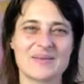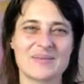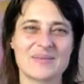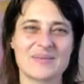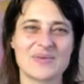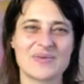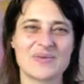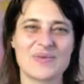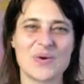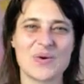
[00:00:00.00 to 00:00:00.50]

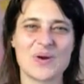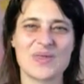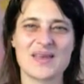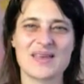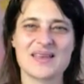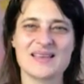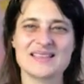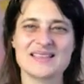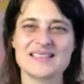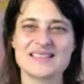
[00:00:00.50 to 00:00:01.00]
before
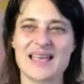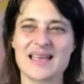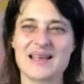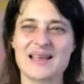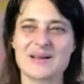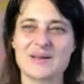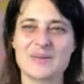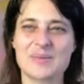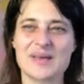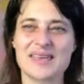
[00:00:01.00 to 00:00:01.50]
the
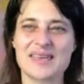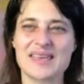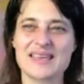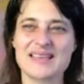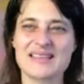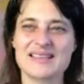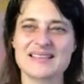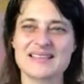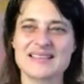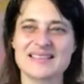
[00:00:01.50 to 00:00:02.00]
cycle
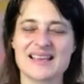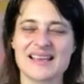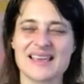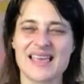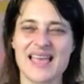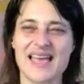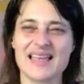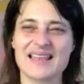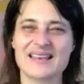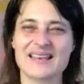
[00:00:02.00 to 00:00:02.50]
begins
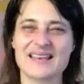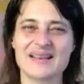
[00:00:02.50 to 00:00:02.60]
again.